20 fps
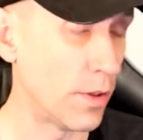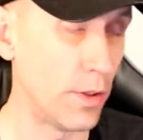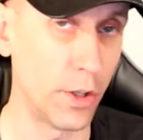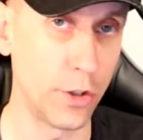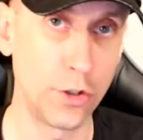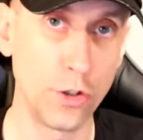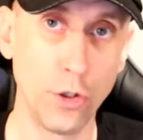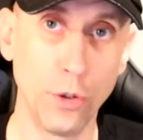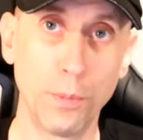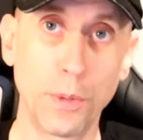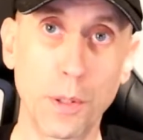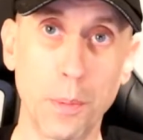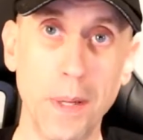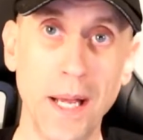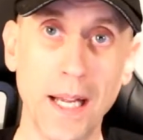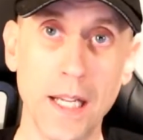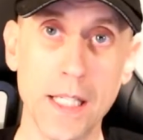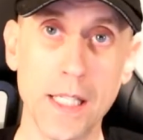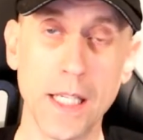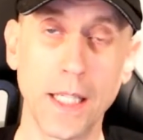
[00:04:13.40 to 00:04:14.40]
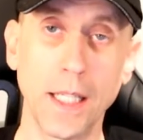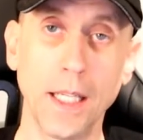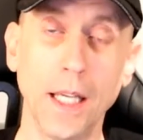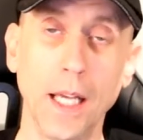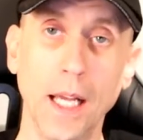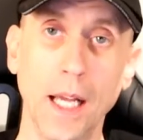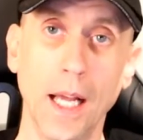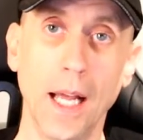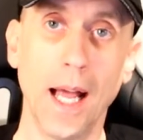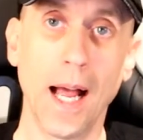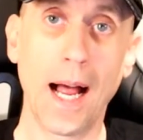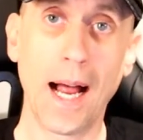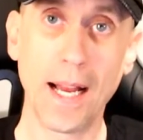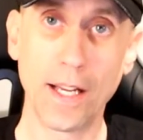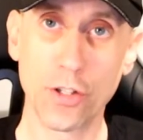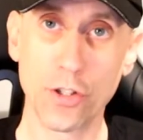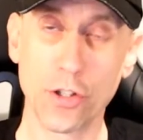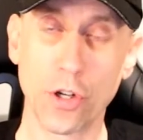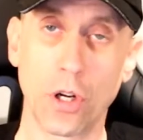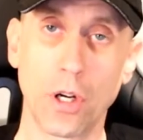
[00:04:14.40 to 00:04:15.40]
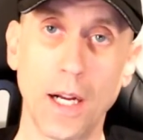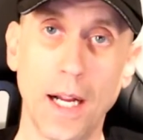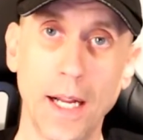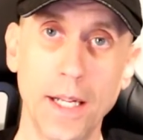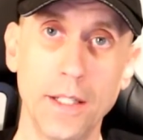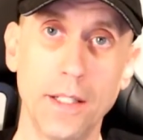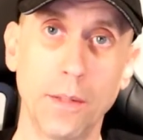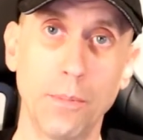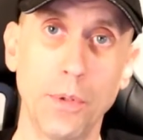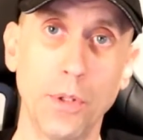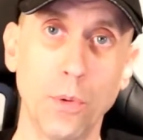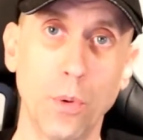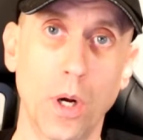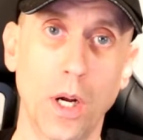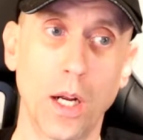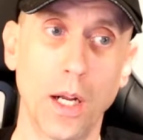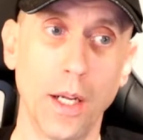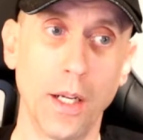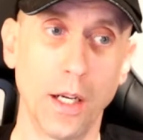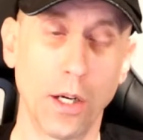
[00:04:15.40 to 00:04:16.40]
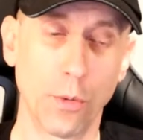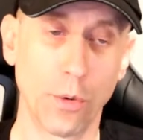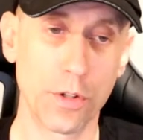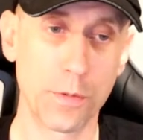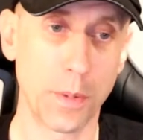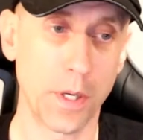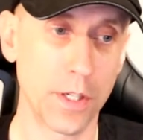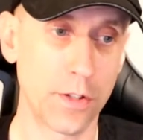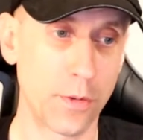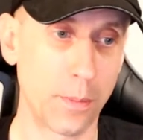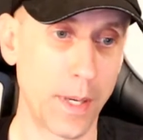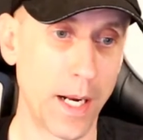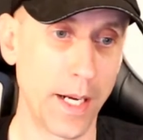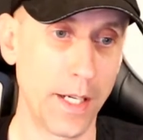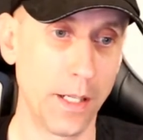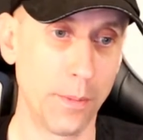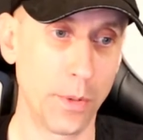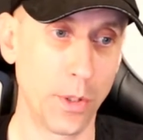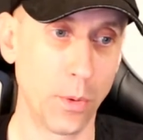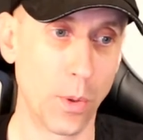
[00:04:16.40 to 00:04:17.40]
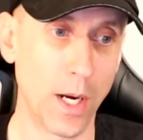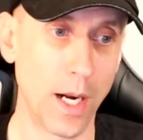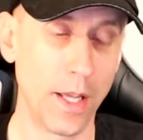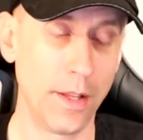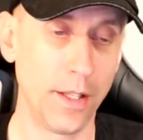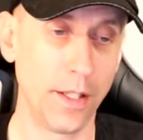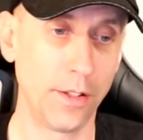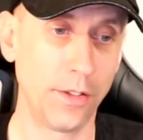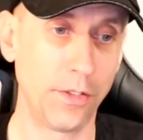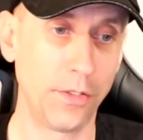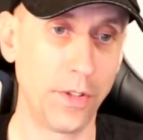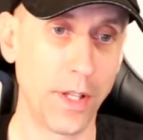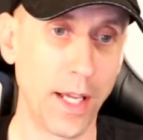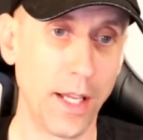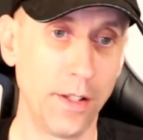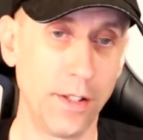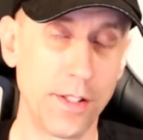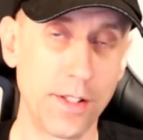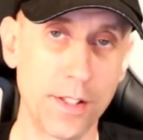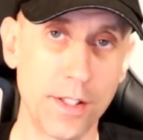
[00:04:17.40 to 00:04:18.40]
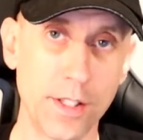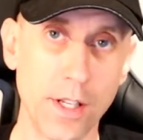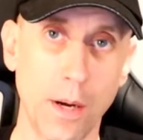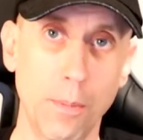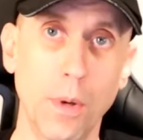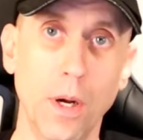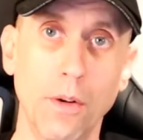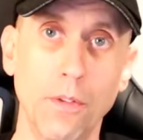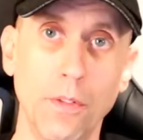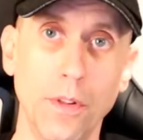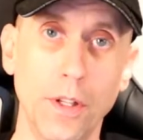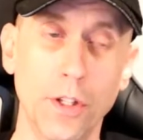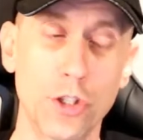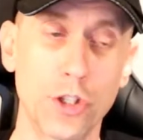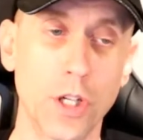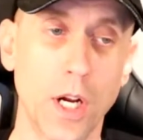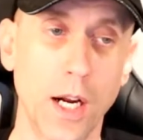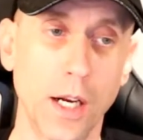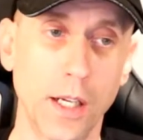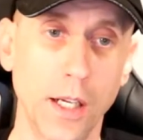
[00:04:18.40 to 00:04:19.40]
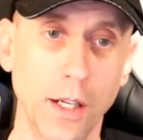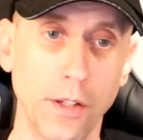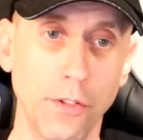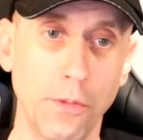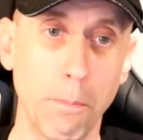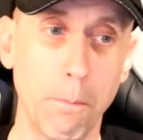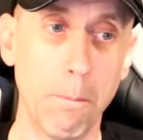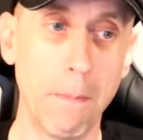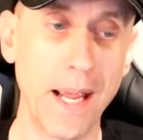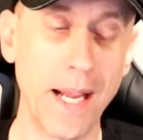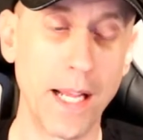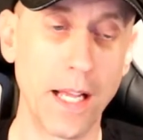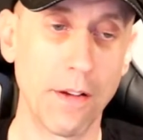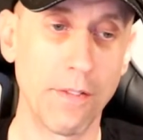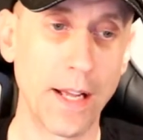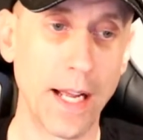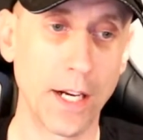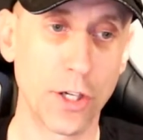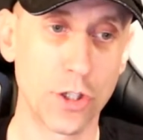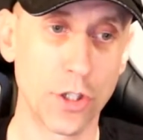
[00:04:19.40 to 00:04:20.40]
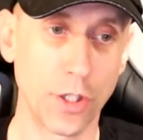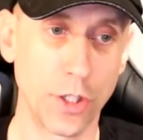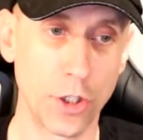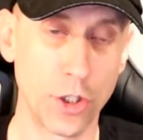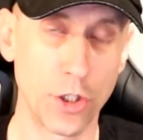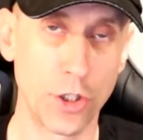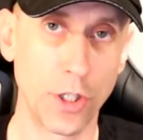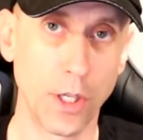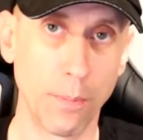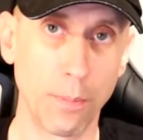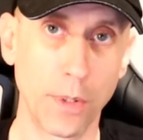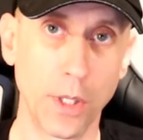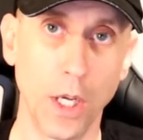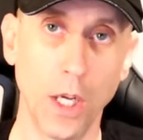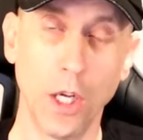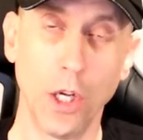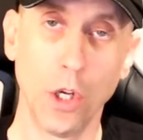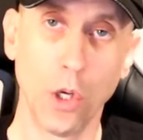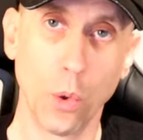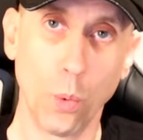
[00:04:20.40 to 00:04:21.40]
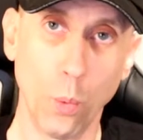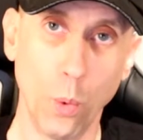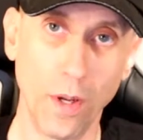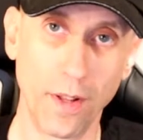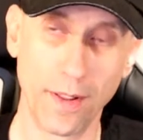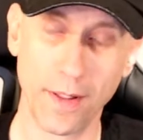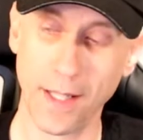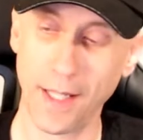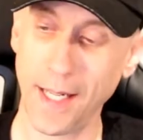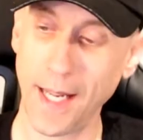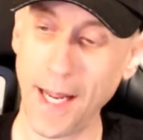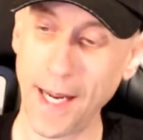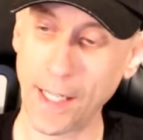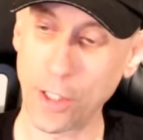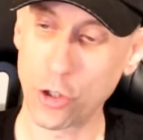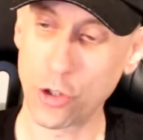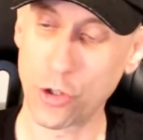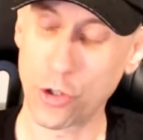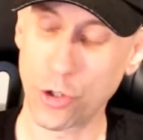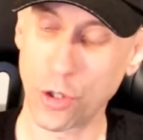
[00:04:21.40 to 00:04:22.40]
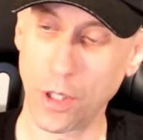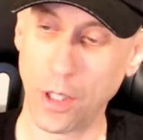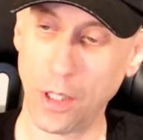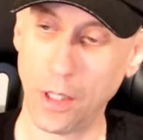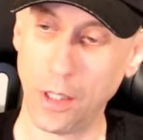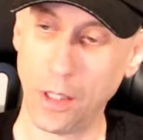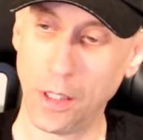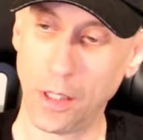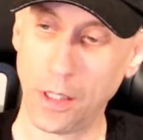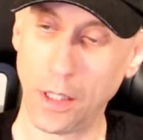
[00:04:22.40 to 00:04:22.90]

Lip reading: the tube capacity. I saw IWI, a response from IWI that said some of the shotguns may have actually shipped with an extra